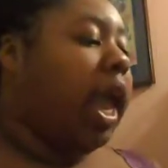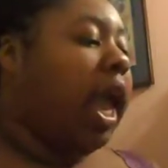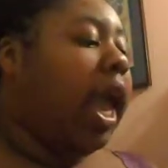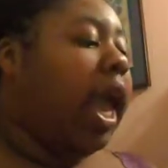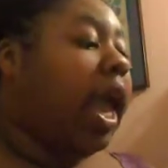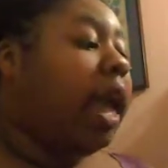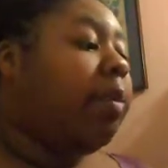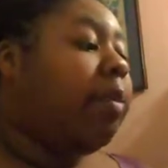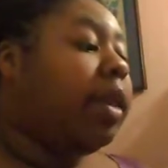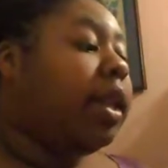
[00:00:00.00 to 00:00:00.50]

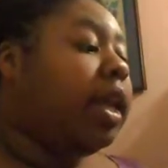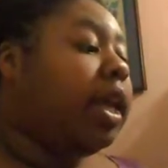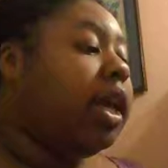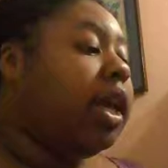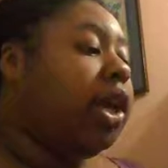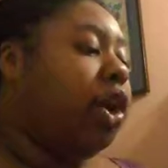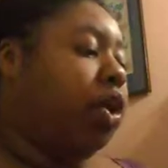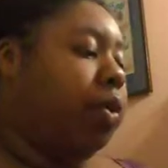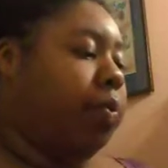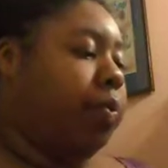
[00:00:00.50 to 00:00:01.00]
Emily
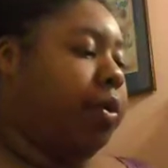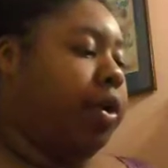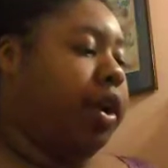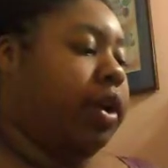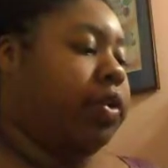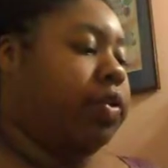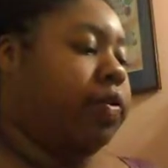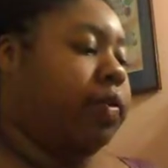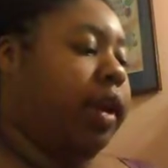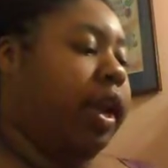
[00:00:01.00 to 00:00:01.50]
Cooper
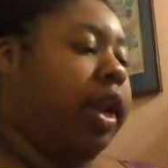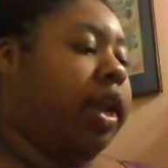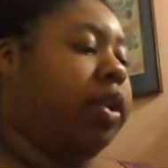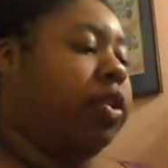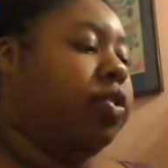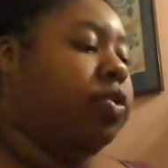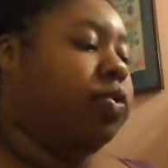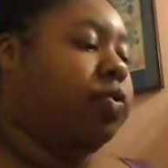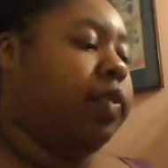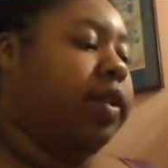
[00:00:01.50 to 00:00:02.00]
is ready
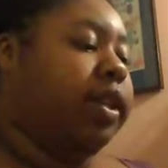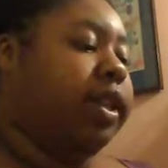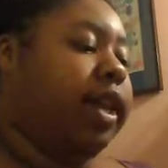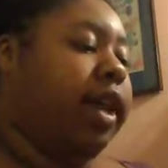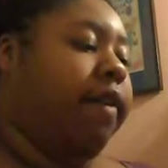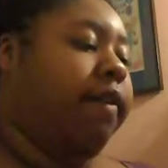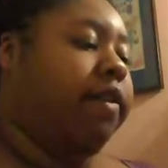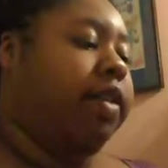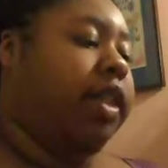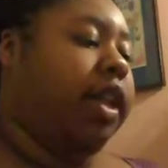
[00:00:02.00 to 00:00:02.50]
to risk
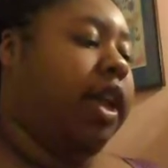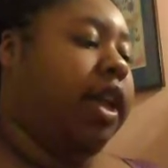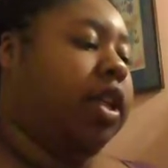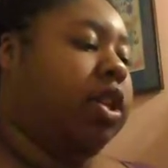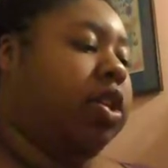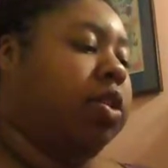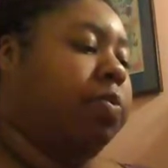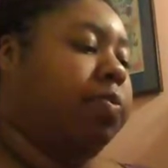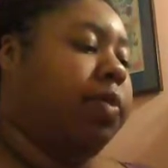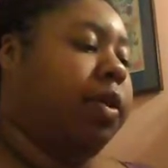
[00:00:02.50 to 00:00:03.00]
everything
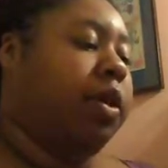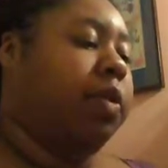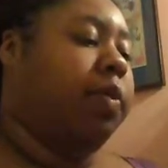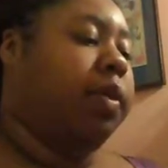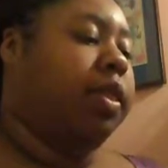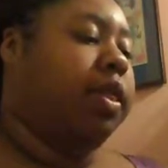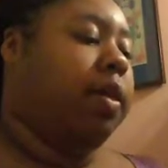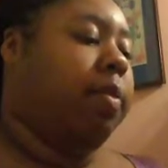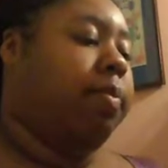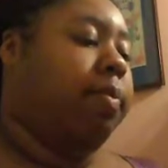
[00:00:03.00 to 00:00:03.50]
to be
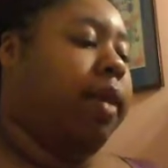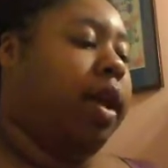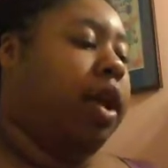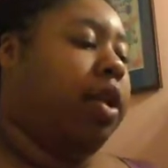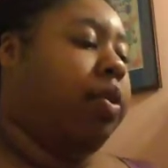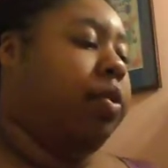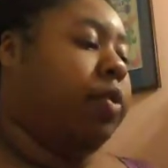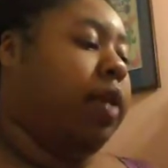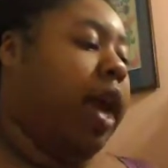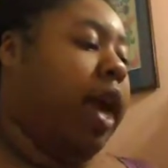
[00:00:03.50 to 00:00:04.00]
with the man
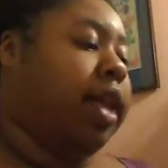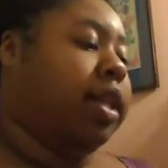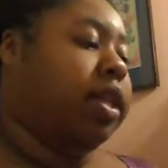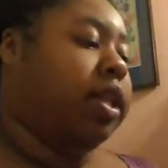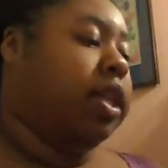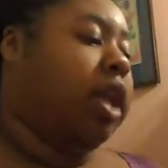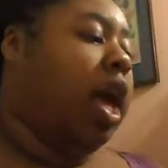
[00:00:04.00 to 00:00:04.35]
who has